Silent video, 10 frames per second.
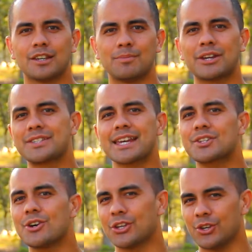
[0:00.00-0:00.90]
Because that's
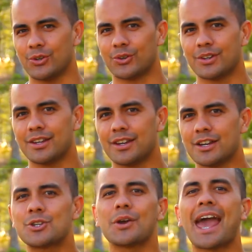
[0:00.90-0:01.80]
not you.
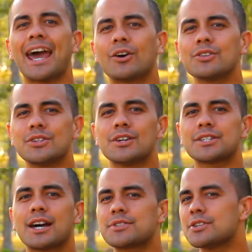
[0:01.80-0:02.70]
To add on to
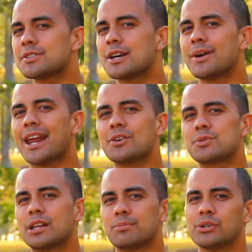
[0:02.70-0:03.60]
yourself so someone else
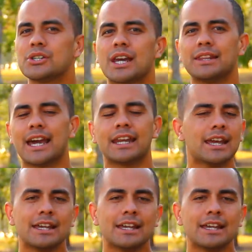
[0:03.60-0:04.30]
will appreciate that,